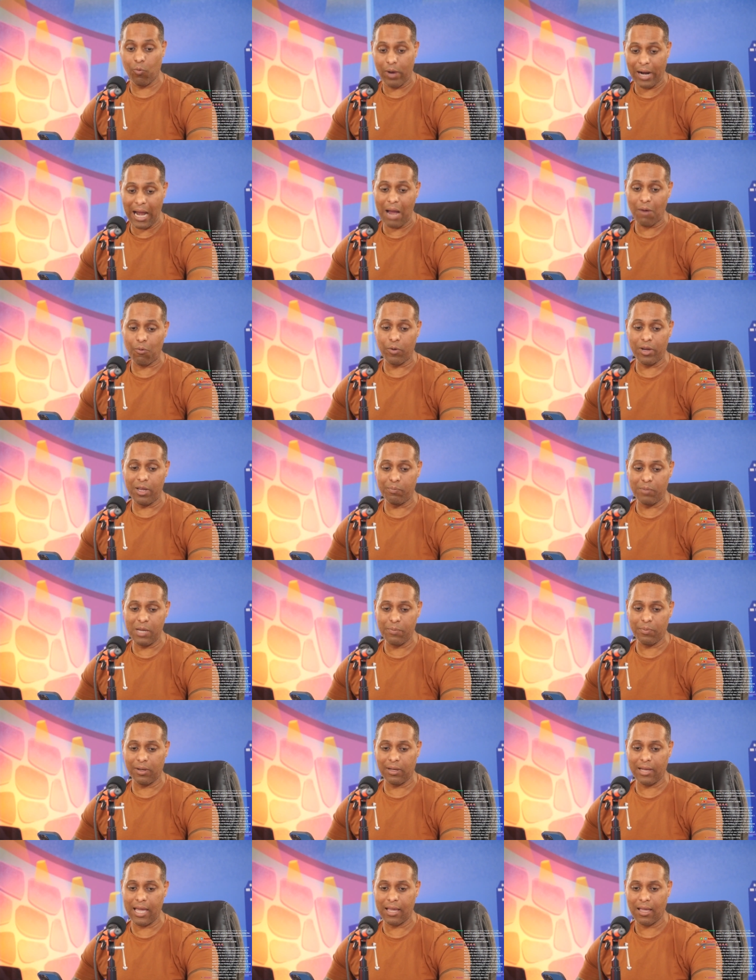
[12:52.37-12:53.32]
from what I read,
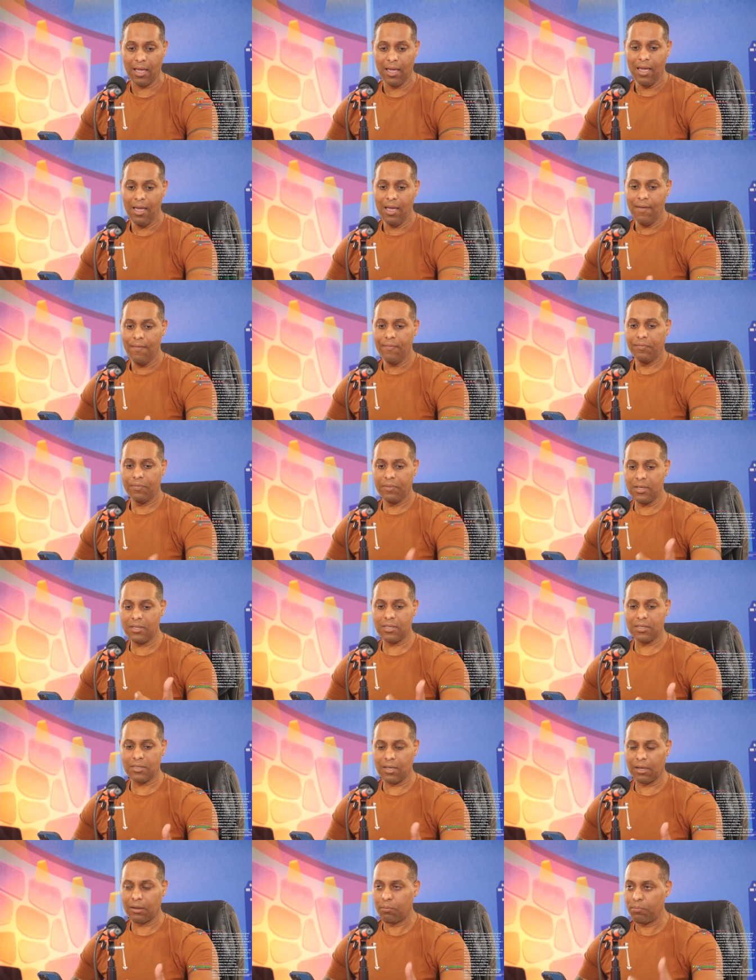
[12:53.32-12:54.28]
people like,
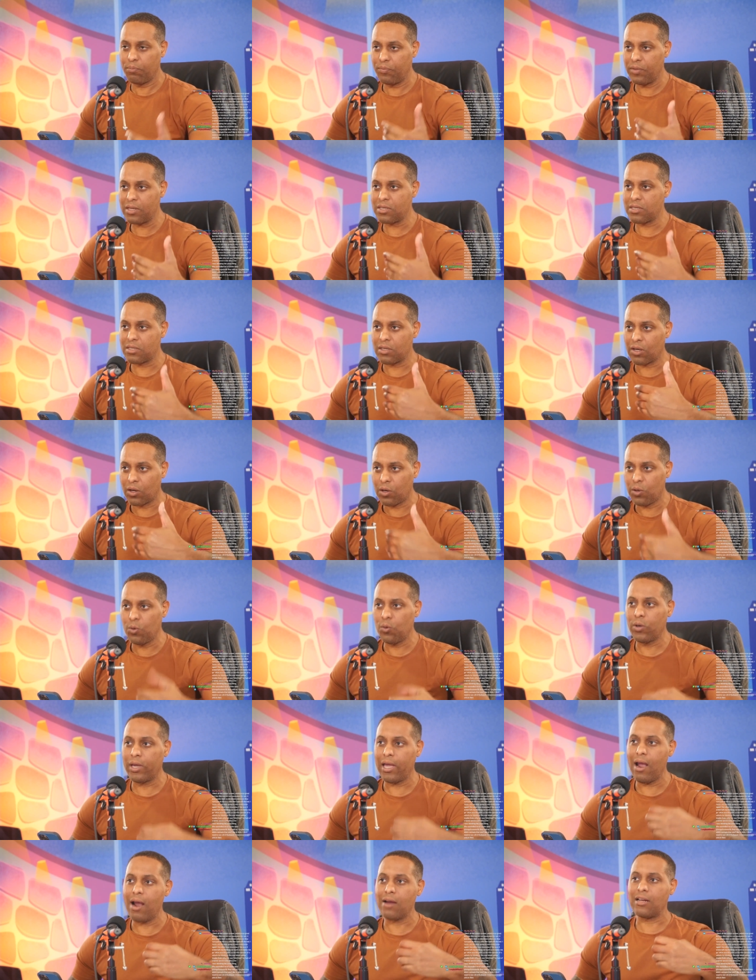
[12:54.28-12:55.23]
this is a this is a
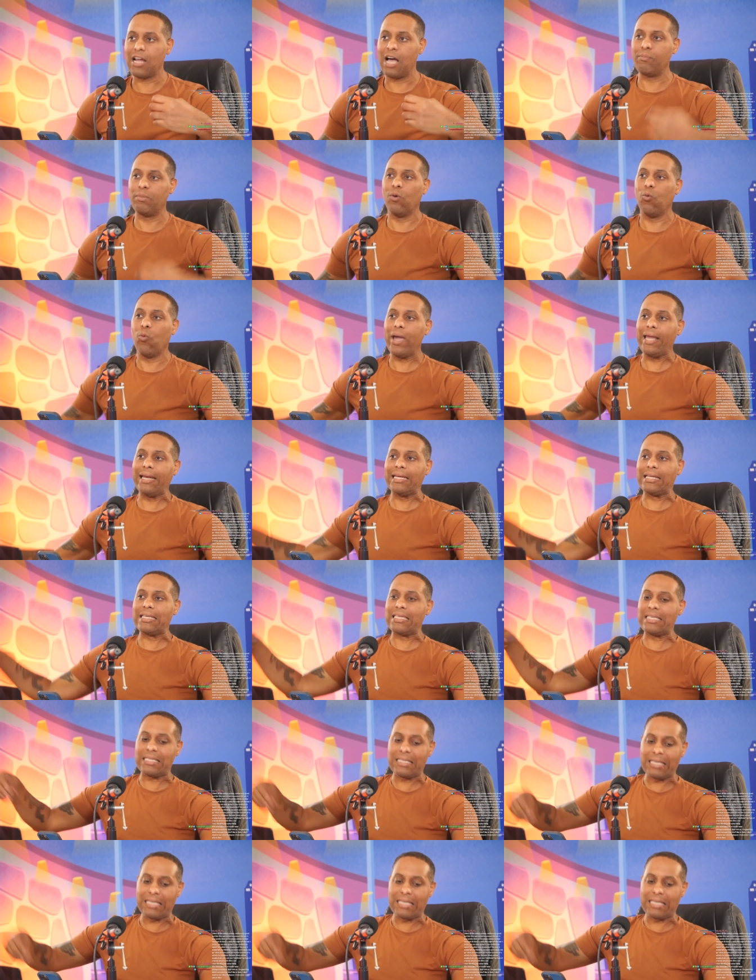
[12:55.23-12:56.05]
cool character I've been waiting to